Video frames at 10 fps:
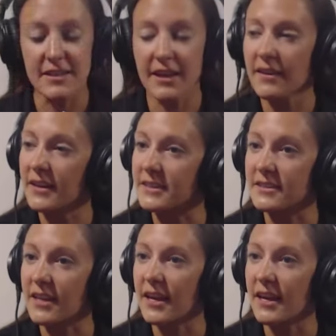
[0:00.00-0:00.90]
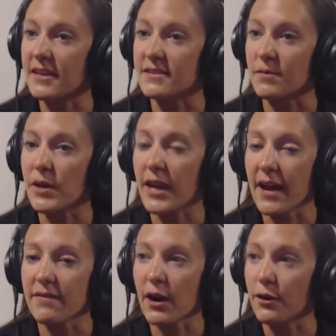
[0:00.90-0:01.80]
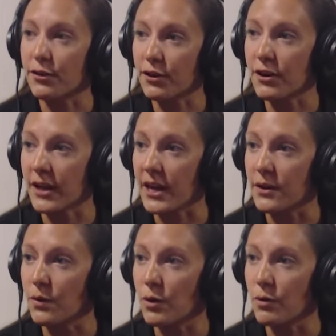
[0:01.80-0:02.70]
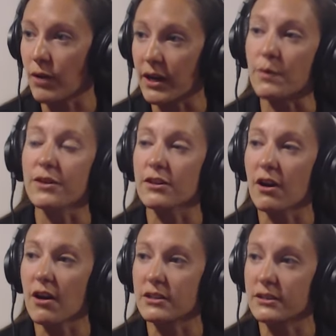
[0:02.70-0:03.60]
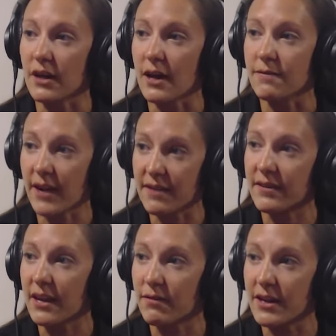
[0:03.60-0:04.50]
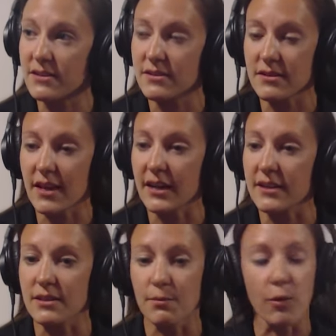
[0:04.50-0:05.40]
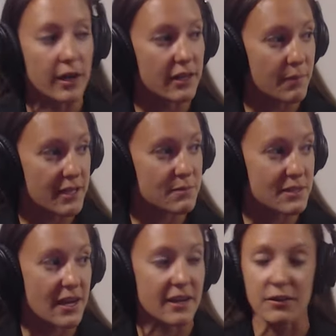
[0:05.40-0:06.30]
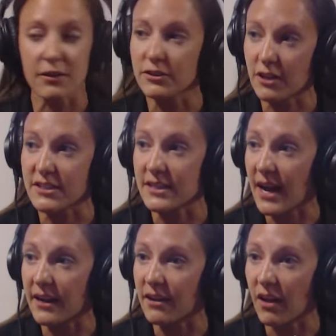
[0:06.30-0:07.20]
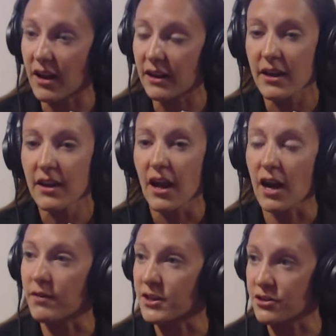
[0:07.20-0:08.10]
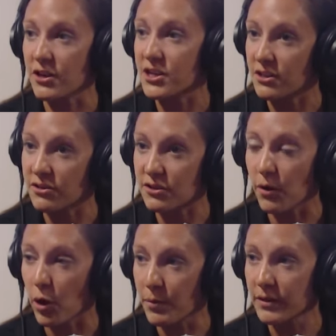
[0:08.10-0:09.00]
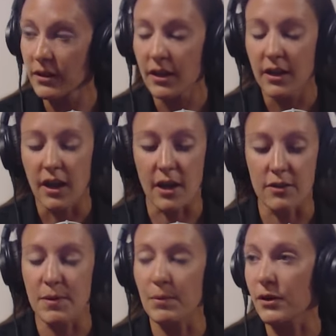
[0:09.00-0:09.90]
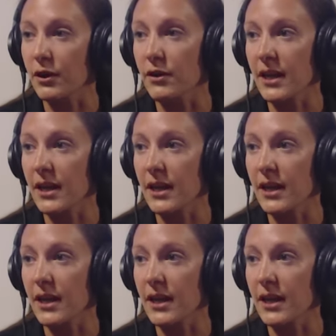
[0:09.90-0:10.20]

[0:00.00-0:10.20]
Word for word: thing I'd like to say is we have our third annual Running with the Dogs uh, 5K race. That is the morning of the Band Spectacular, starts at 9 o'clock. Uh, is still open. Uh, people can go to